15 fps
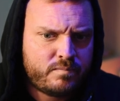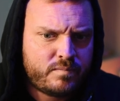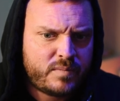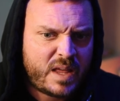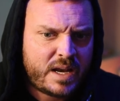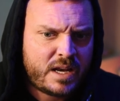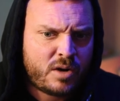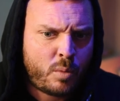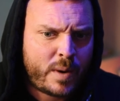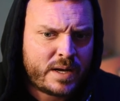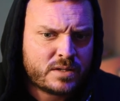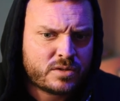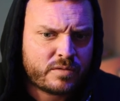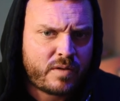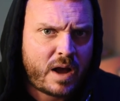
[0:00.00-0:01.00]
they need a way to
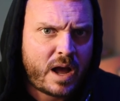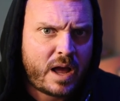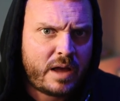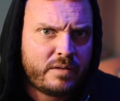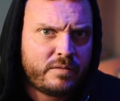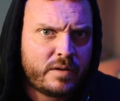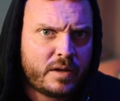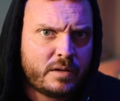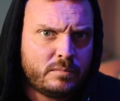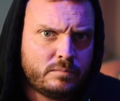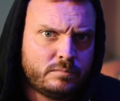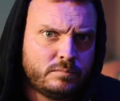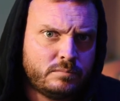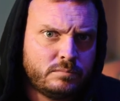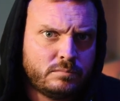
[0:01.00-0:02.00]
survive,
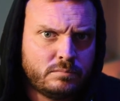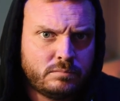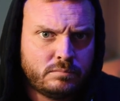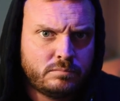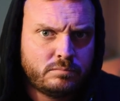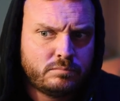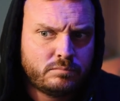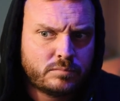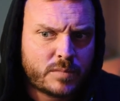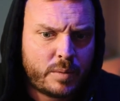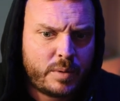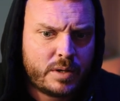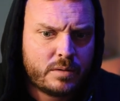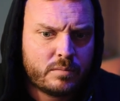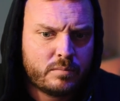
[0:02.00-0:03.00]
and I
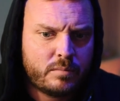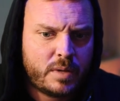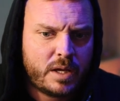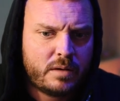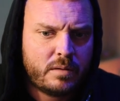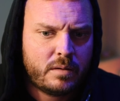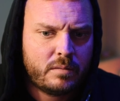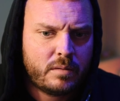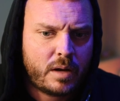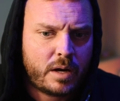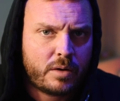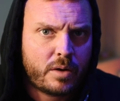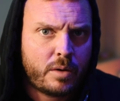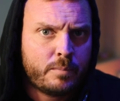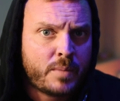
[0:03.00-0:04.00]
mean, I
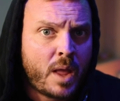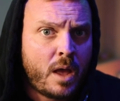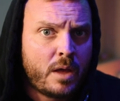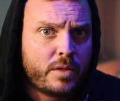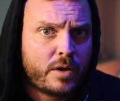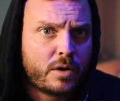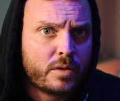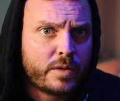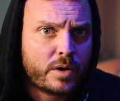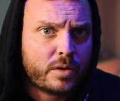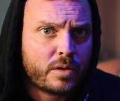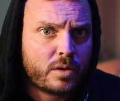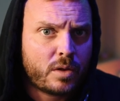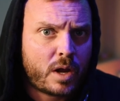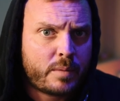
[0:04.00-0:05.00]
don't know. There
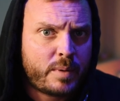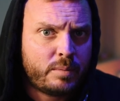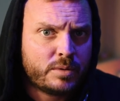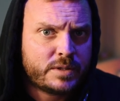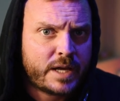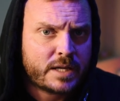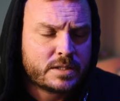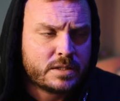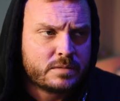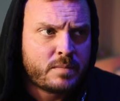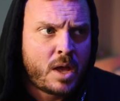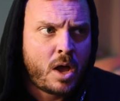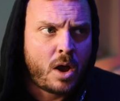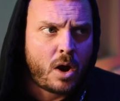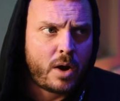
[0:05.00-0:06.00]
are a lot of people in Texas.
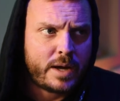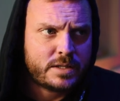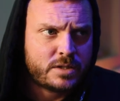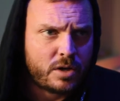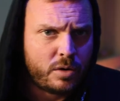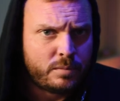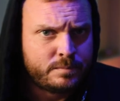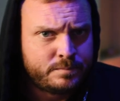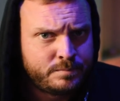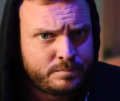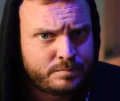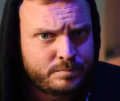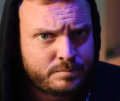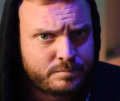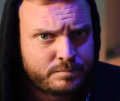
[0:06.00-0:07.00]
All right, so,
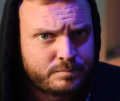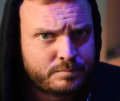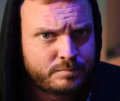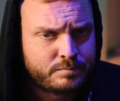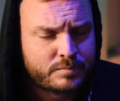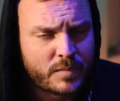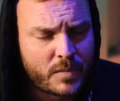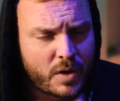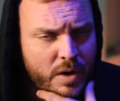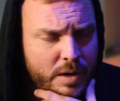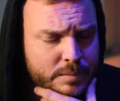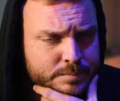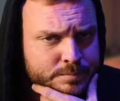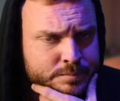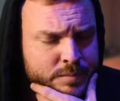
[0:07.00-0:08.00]
all right.